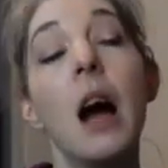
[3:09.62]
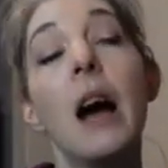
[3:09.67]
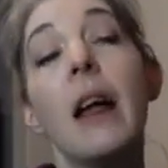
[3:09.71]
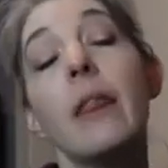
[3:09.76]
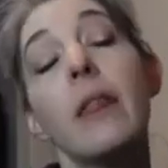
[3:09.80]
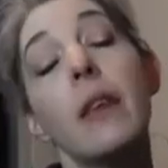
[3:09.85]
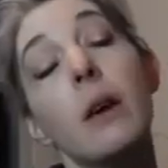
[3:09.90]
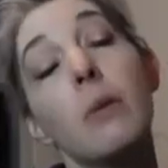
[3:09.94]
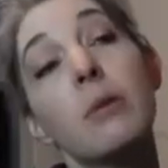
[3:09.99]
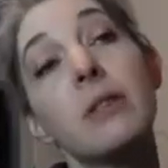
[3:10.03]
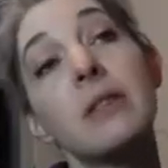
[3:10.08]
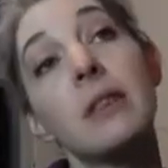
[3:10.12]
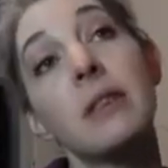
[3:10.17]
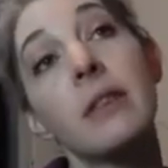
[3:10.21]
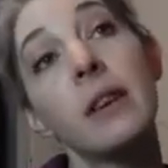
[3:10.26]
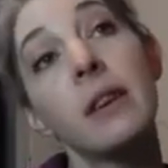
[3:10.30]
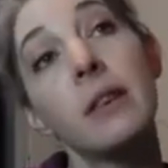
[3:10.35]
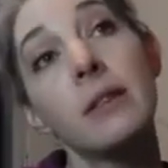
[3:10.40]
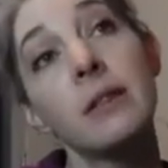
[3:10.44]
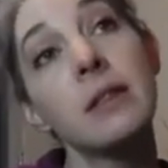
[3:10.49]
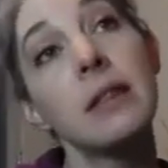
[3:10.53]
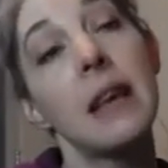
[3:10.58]
It was a
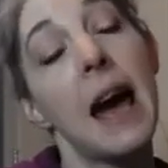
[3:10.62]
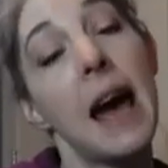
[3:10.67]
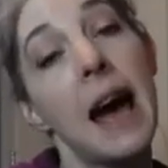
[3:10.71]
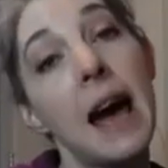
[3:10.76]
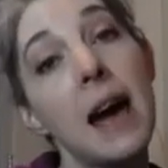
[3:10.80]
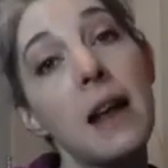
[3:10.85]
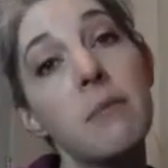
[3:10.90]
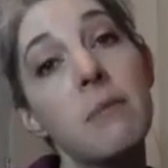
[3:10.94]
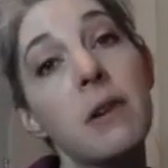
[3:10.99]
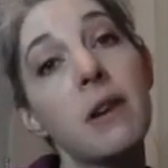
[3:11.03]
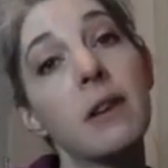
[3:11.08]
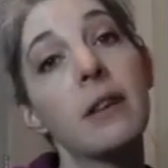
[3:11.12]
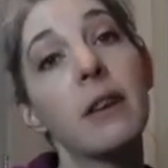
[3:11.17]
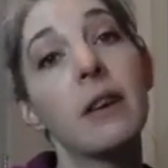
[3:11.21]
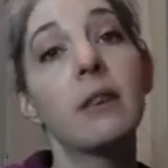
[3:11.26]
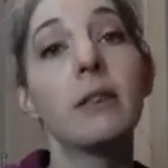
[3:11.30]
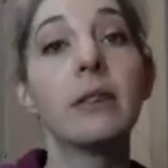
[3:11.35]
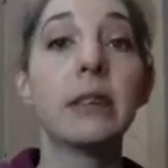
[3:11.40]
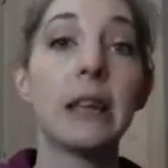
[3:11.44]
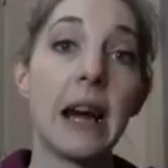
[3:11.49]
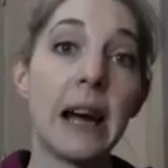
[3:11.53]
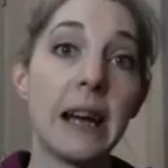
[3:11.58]
little sad, but a
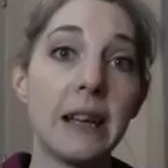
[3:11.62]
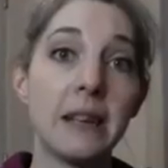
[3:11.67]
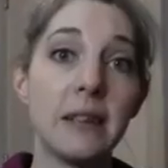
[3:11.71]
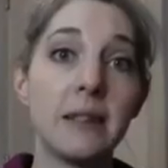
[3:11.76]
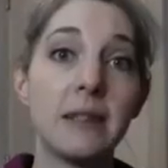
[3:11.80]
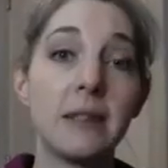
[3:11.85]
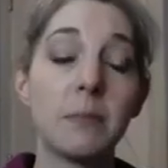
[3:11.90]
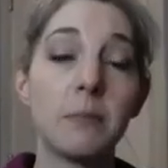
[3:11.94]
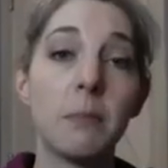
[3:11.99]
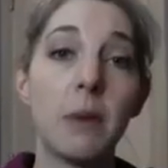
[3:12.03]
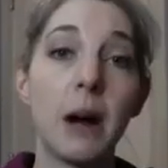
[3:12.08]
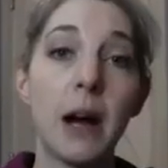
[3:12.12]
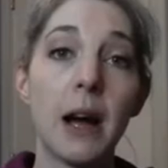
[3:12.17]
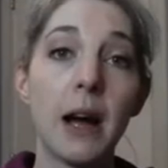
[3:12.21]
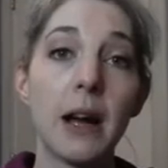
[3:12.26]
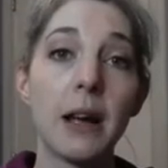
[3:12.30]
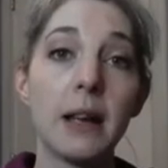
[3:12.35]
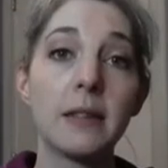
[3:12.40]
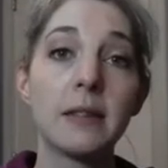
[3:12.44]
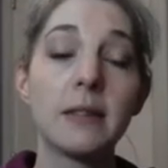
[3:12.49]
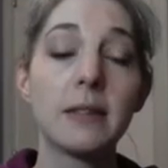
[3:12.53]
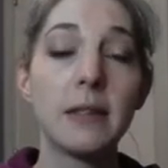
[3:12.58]
little nice.
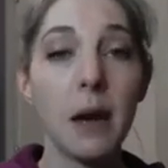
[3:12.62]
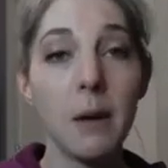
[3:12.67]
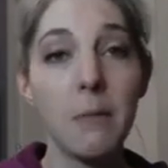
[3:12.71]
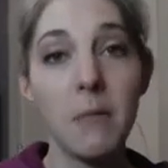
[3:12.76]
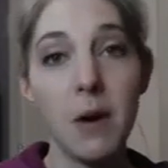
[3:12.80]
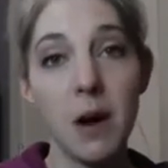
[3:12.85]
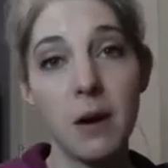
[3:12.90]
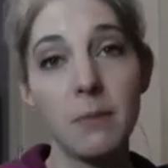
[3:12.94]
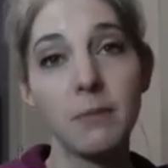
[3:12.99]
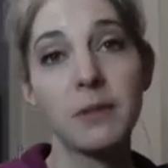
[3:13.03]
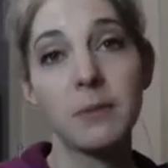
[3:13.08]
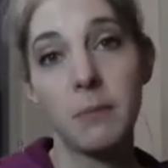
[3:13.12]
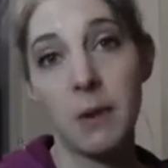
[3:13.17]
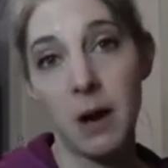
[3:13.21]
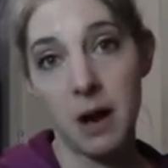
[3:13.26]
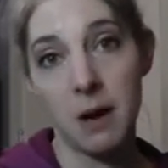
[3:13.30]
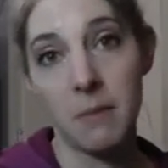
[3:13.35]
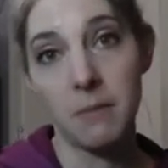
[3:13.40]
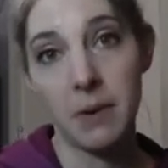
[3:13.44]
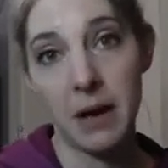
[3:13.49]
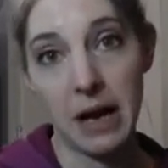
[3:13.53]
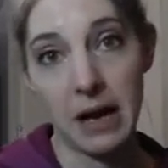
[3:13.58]
My stepmom's
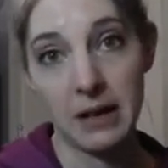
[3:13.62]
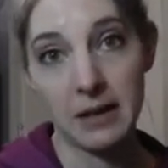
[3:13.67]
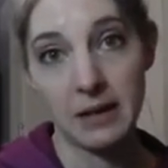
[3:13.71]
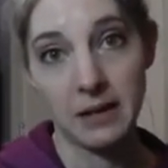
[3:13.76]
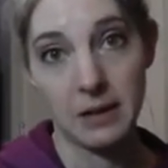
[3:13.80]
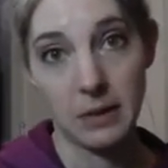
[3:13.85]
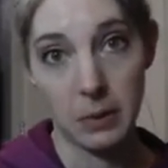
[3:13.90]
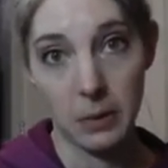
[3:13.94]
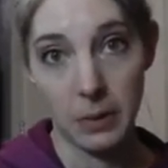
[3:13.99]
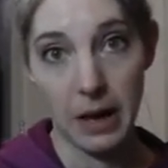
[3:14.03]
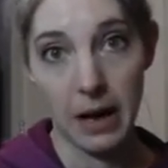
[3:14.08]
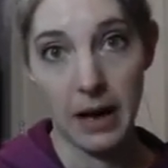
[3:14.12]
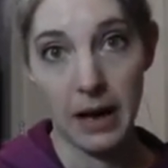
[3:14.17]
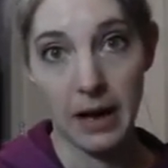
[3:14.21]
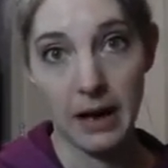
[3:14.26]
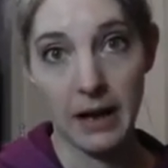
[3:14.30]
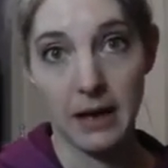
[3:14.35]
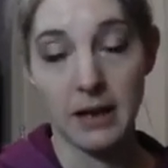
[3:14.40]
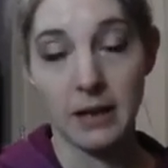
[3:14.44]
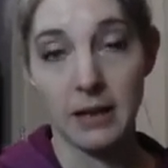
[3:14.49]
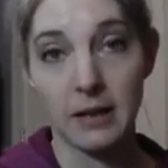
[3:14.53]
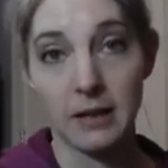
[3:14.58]
mom passed
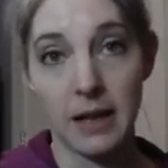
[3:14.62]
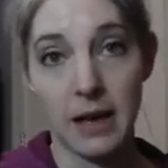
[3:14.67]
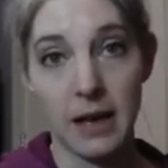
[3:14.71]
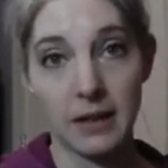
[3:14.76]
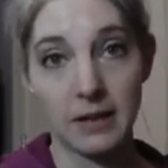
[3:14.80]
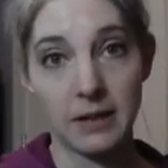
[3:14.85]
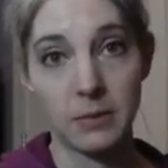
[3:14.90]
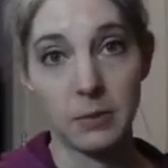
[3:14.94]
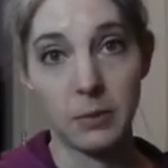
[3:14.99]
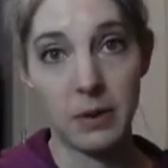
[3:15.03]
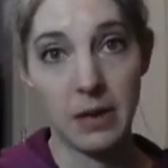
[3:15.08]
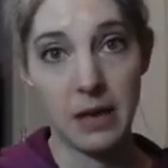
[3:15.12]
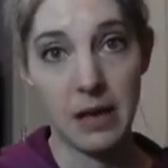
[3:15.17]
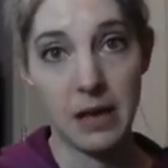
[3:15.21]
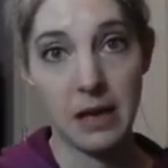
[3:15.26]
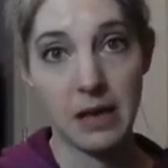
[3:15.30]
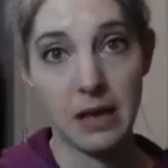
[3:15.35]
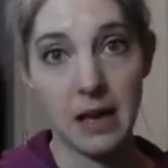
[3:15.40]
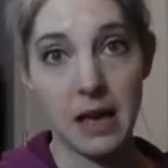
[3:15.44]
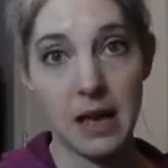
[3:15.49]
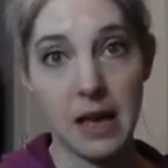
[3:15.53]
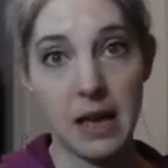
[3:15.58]
away last
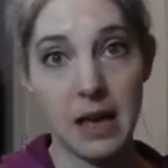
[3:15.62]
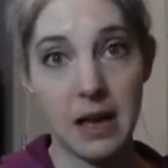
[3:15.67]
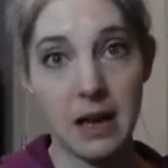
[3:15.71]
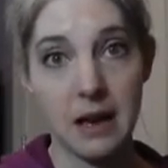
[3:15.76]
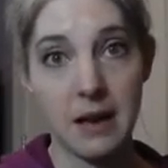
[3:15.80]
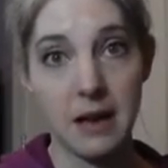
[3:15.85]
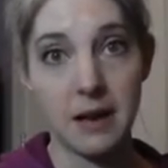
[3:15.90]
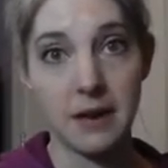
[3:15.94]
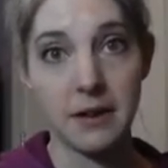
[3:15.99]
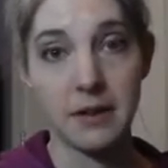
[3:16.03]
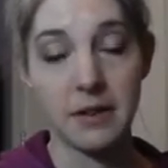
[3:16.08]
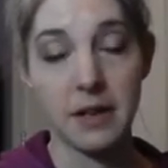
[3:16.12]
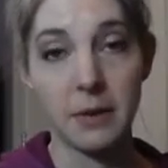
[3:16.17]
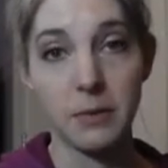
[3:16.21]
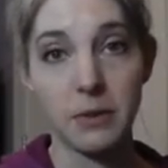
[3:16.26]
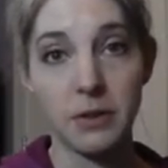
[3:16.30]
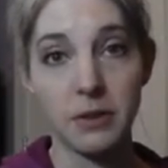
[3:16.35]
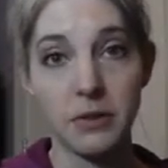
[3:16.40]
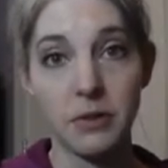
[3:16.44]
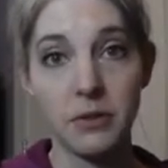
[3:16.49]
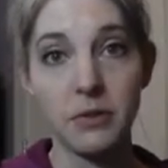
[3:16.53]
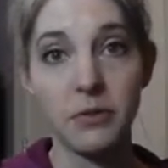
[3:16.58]
week, and I
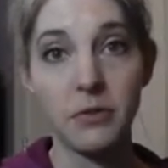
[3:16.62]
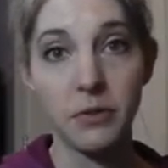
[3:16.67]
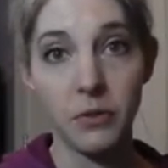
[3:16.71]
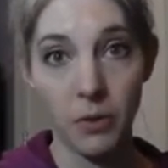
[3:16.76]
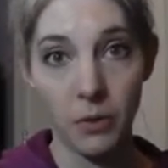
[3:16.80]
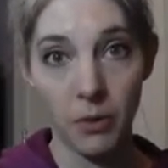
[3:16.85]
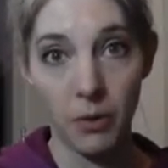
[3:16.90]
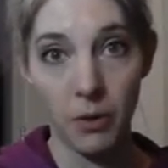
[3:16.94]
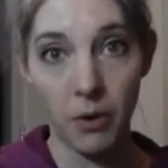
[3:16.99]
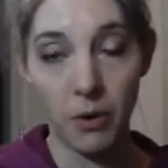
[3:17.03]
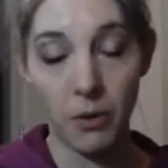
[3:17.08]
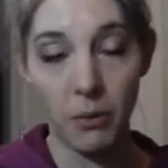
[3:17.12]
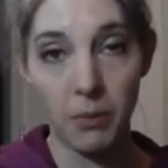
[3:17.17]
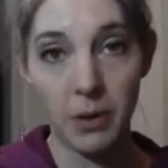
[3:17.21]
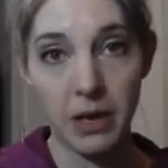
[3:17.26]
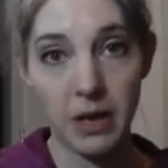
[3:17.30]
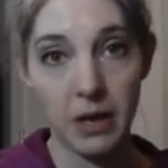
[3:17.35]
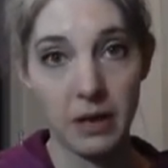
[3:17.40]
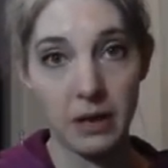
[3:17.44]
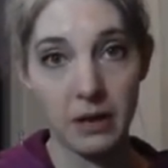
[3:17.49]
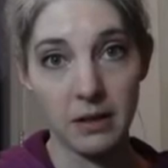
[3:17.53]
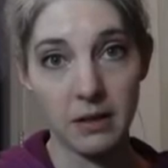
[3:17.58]
went to the funeral
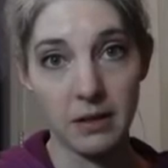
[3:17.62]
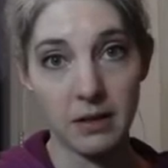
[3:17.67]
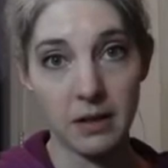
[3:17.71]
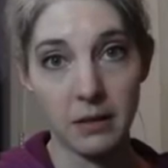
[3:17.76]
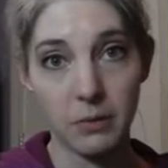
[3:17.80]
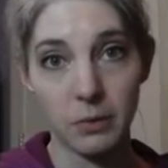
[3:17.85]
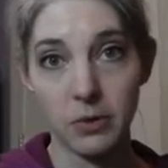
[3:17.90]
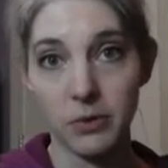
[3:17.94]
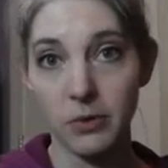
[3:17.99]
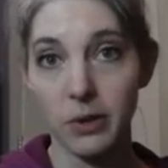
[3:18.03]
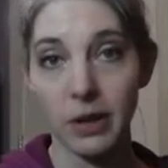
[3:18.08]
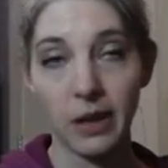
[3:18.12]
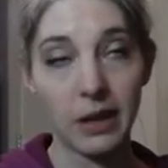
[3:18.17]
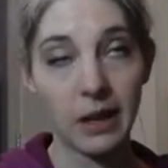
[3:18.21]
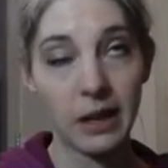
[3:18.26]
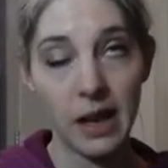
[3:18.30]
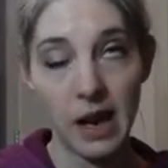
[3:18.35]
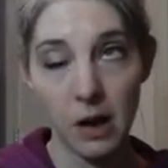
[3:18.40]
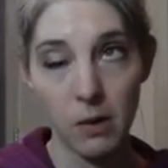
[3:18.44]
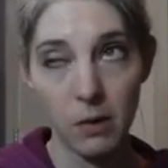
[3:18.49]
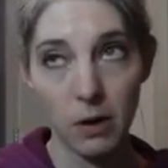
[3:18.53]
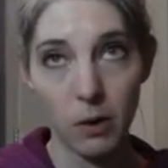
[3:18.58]
because it was like an
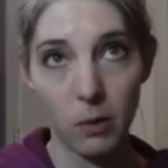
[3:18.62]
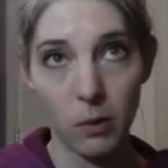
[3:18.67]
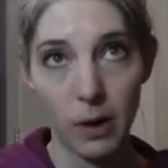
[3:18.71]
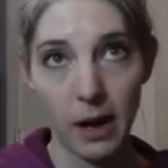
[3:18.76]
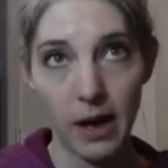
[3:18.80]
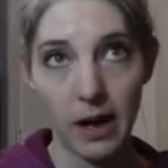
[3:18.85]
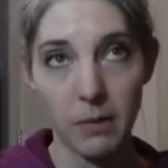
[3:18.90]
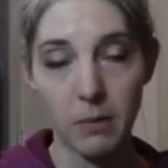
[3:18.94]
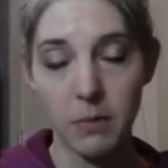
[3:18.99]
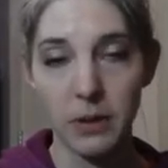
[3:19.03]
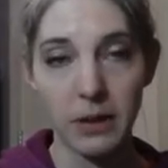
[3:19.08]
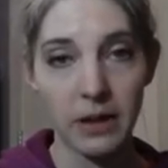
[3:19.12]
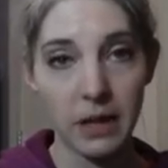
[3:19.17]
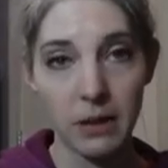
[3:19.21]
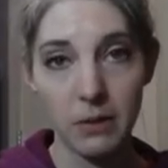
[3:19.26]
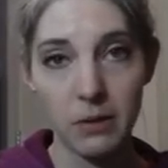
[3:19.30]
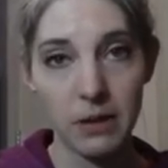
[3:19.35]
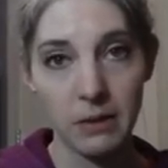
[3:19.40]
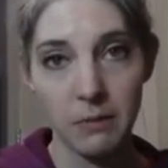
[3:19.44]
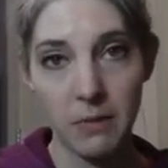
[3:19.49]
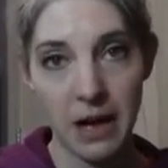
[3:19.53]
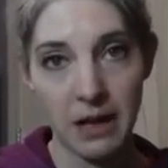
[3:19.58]
hour away, but they
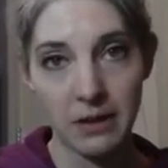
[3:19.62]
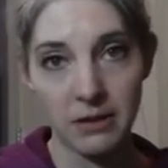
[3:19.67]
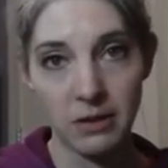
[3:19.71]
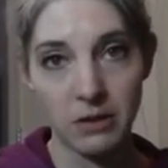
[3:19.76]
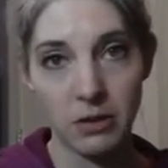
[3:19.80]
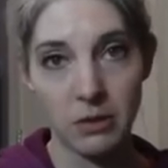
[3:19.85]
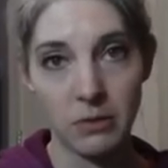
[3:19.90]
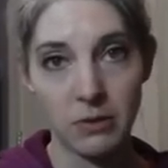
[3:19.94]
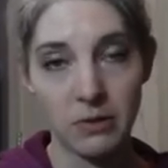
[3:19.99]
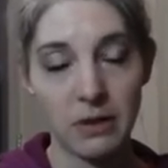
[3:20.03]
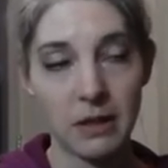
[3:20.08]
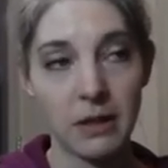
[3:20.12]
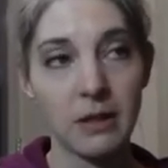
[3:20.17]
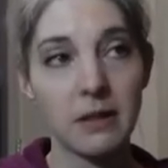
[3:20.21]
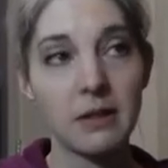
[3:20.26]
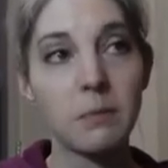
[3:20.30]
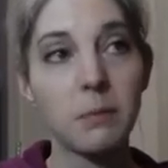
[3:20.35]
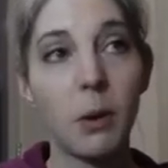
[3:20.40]
were in Massachusetts.